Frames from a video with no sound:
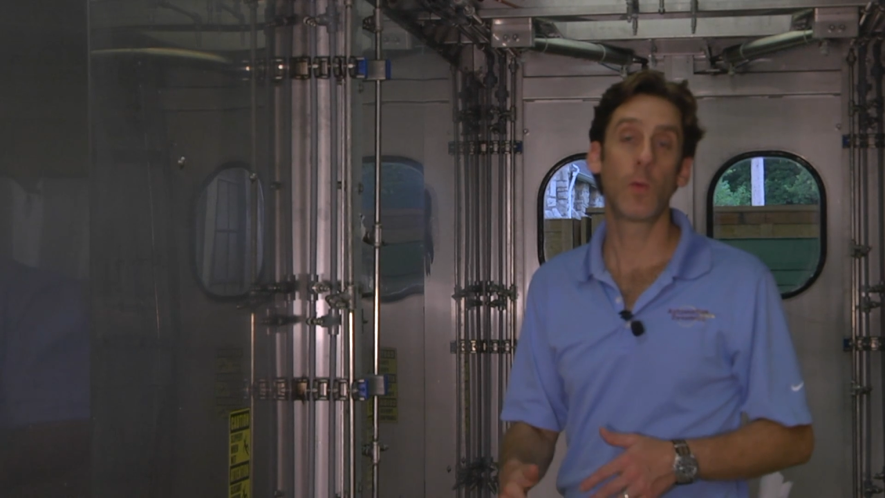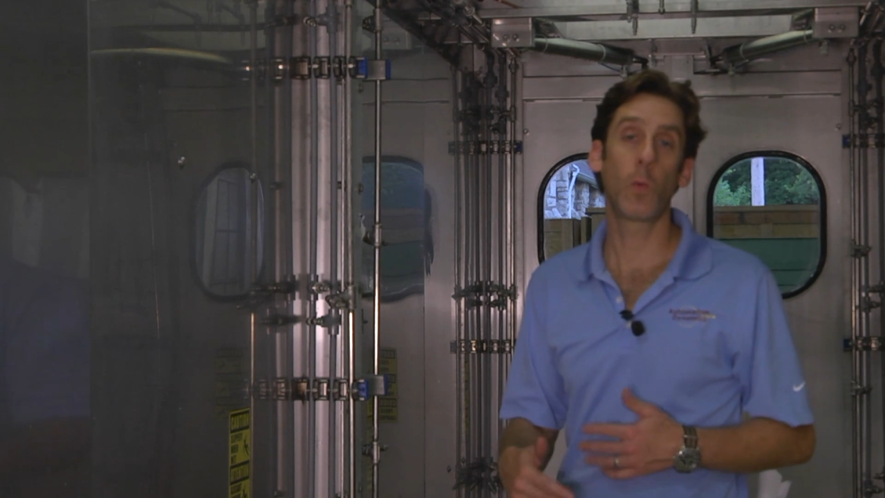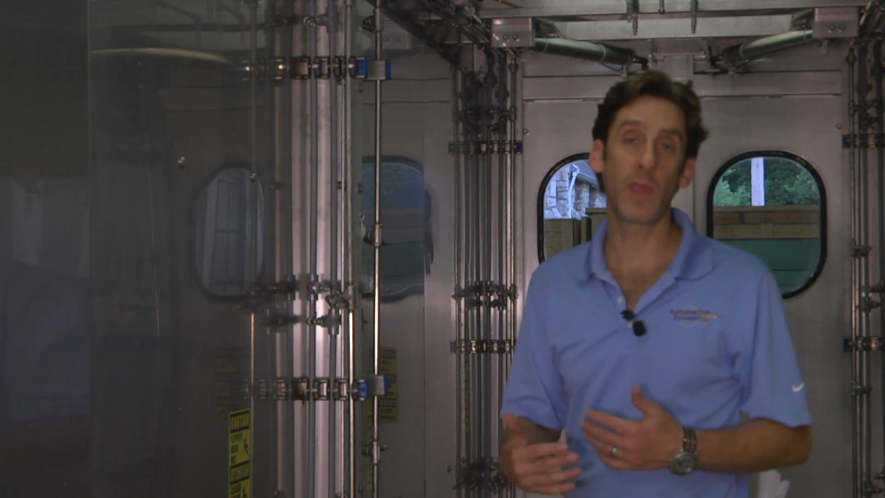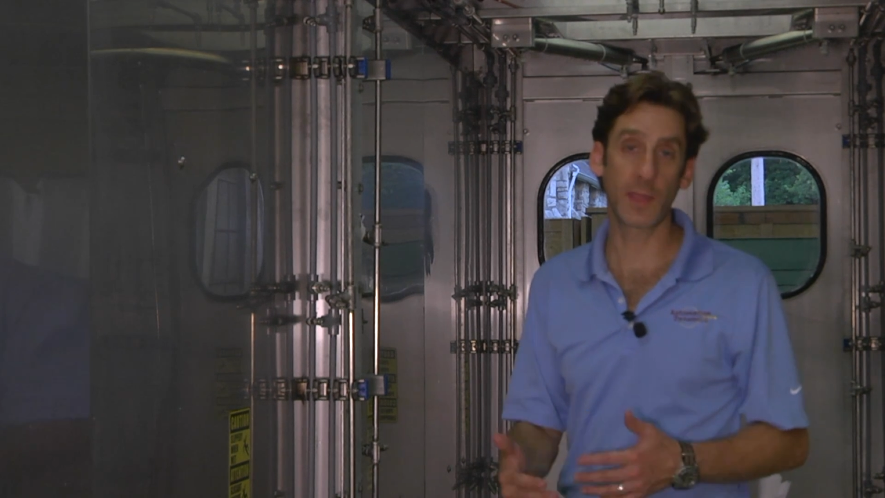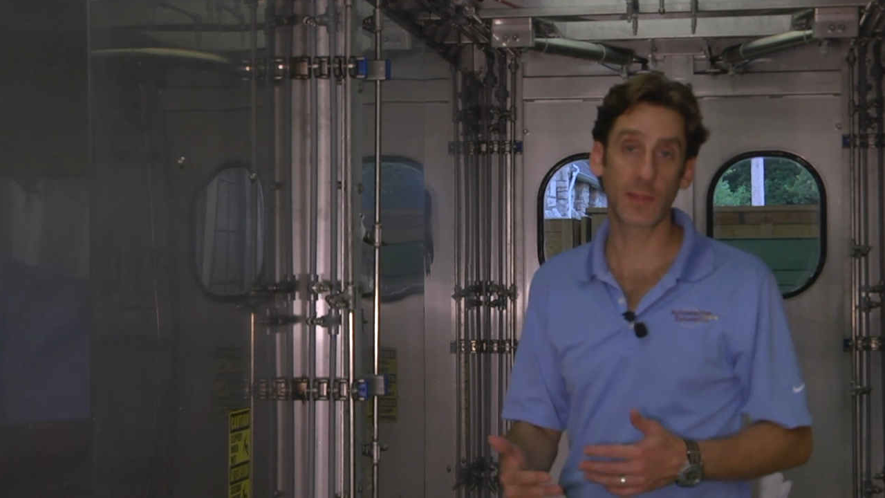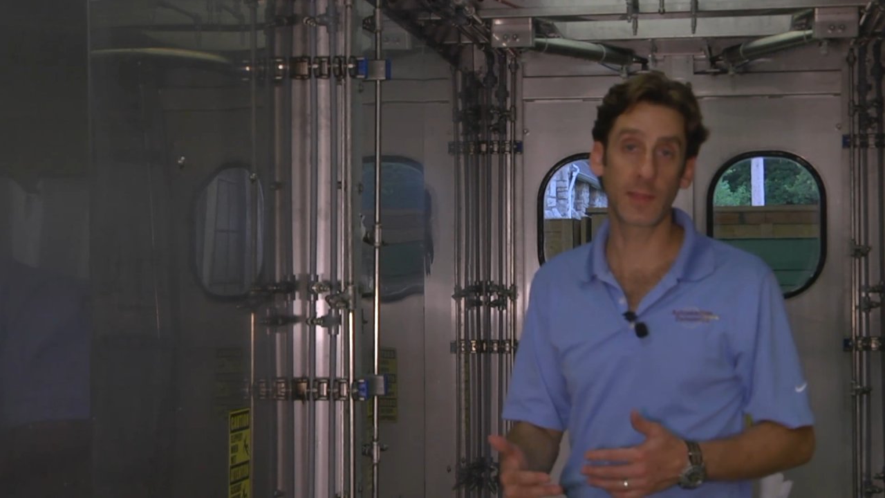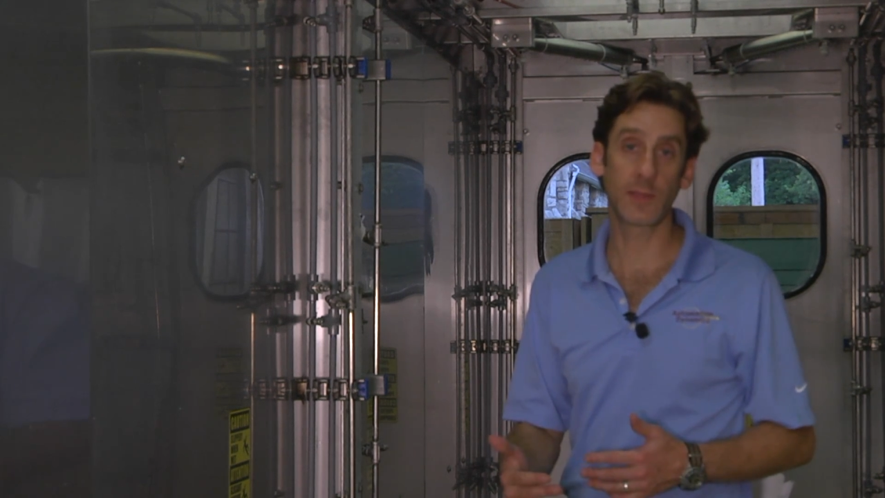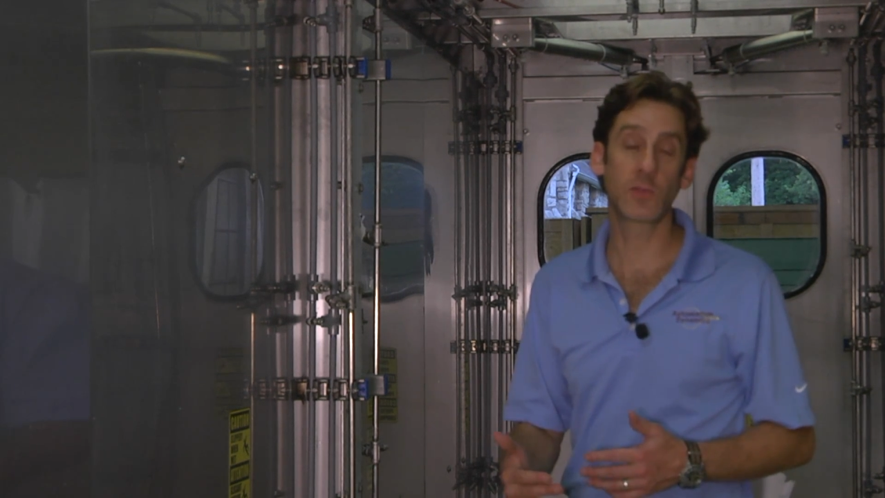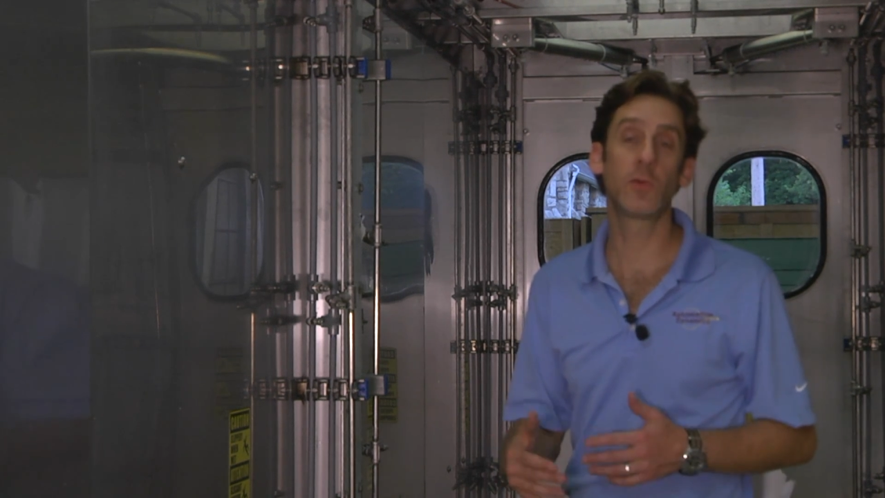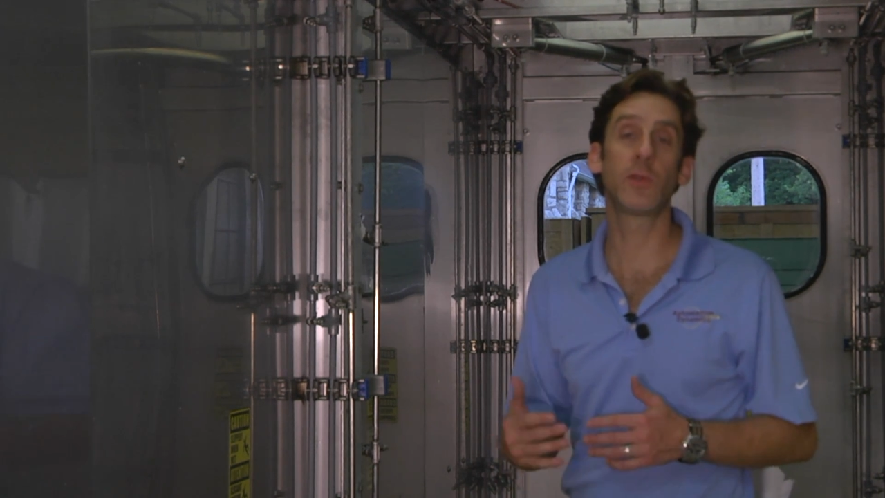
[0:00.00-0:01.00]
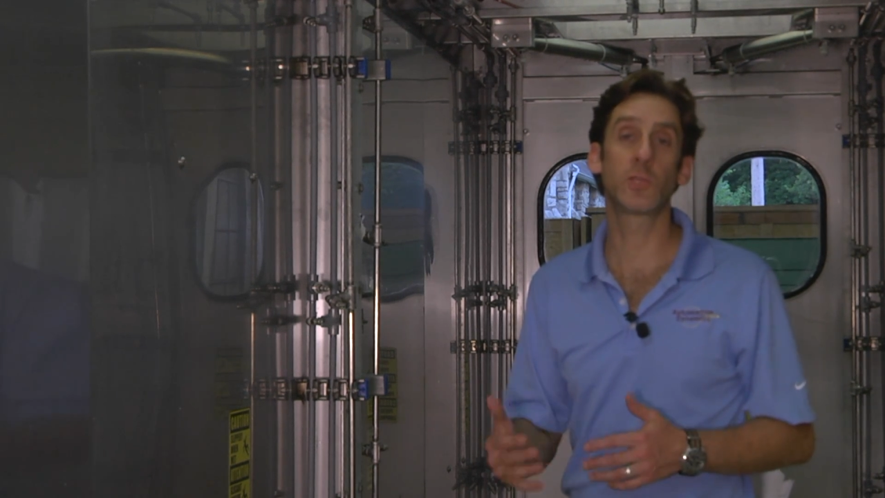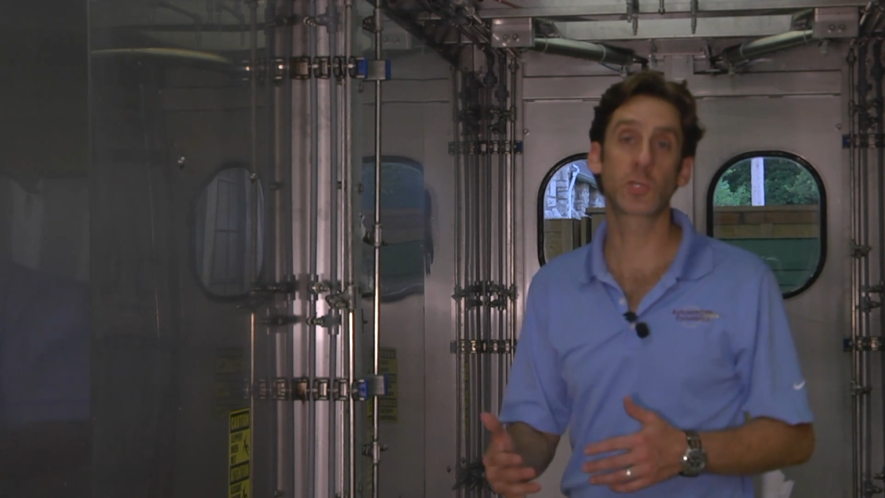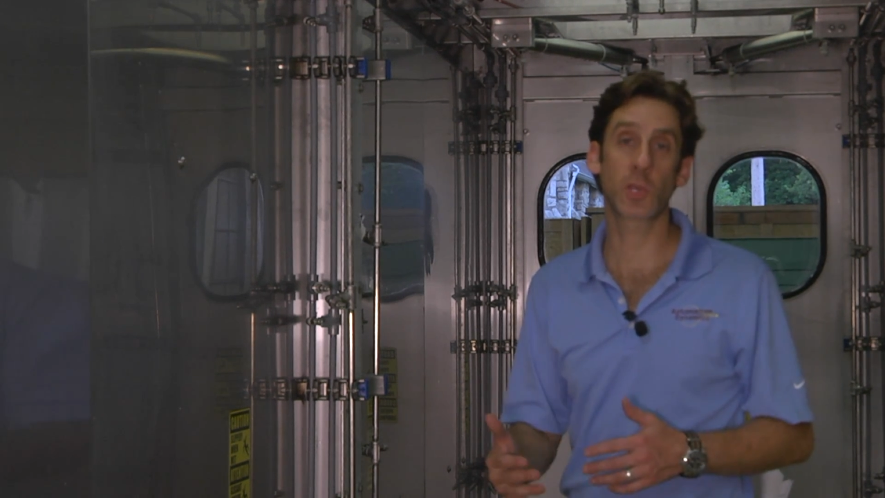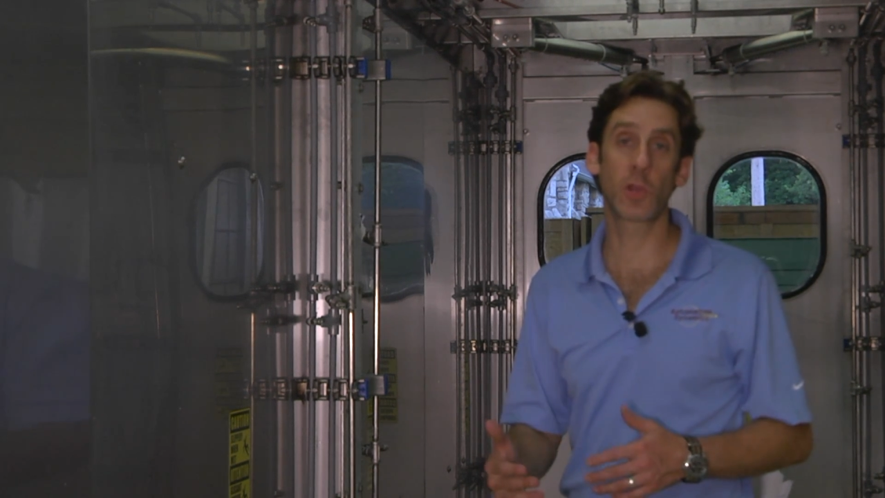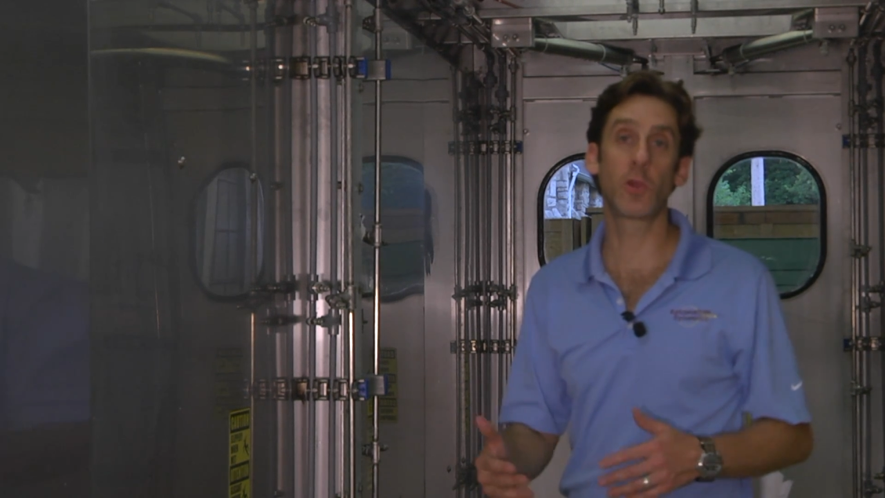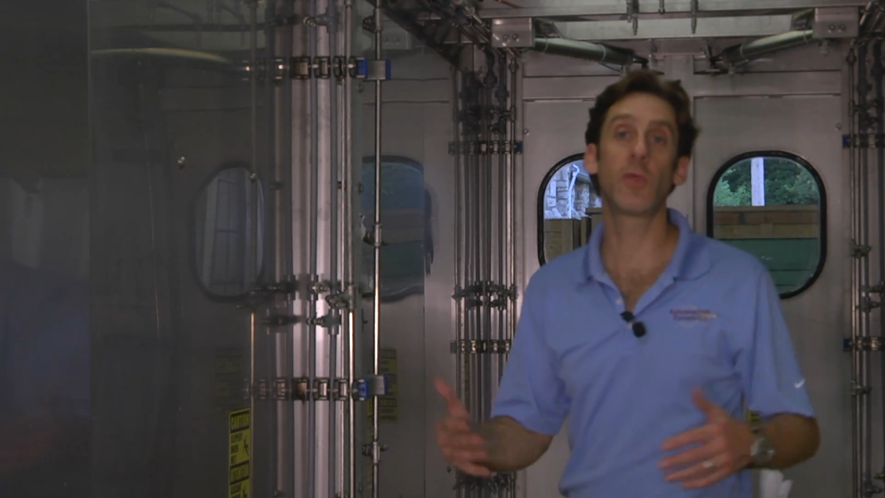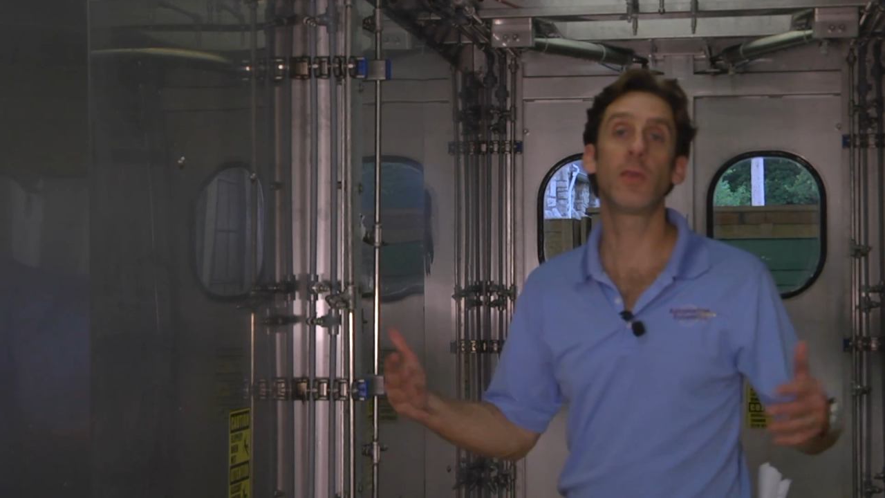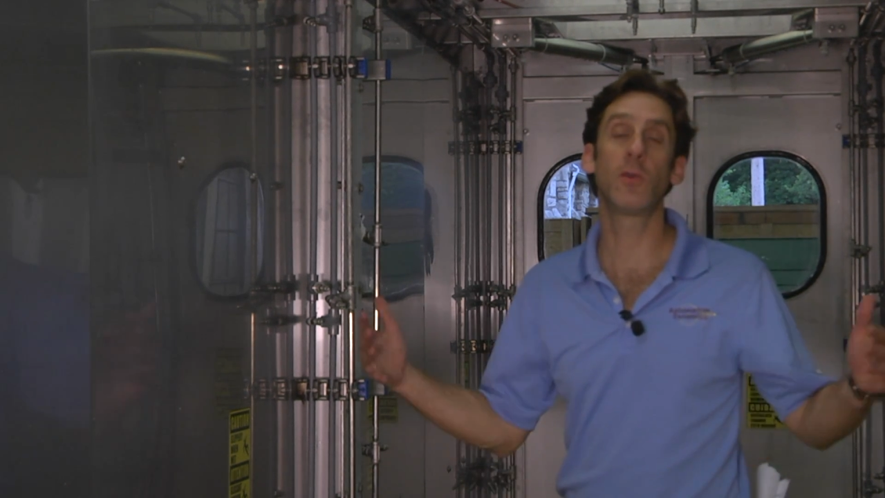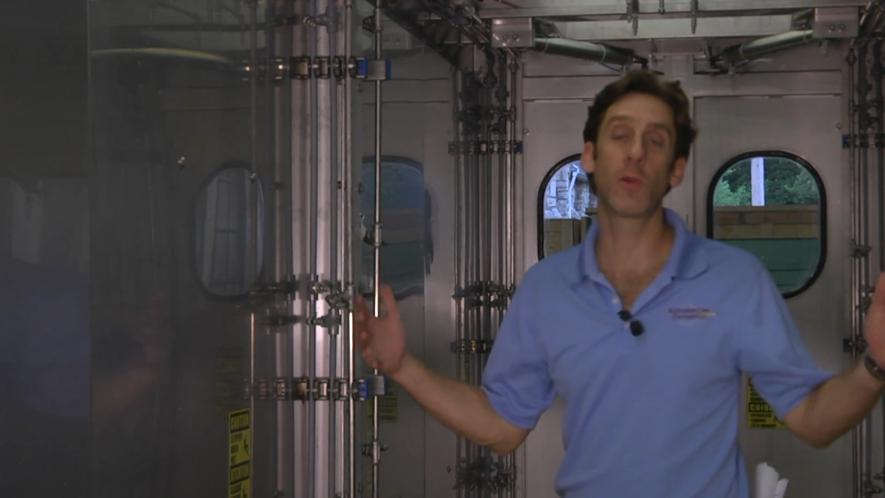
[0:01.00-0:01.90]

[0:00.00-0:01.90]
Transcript: weekly to ensure that you